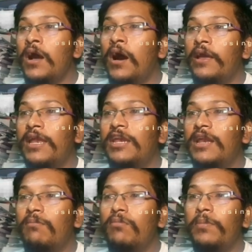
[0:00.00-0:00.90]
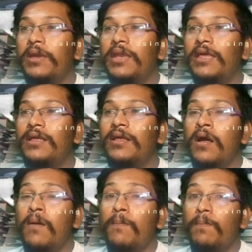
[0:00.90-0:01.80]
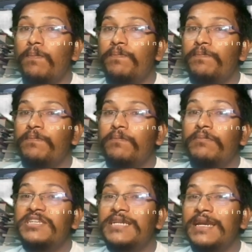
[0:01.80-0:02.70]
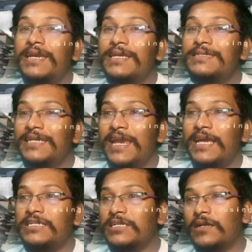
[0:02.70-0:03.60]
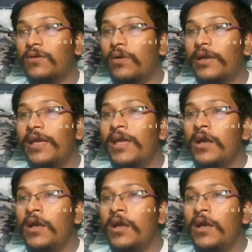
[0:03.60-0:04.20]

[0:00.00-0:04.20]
Eninum meaning mm, mysterious creature. Okay,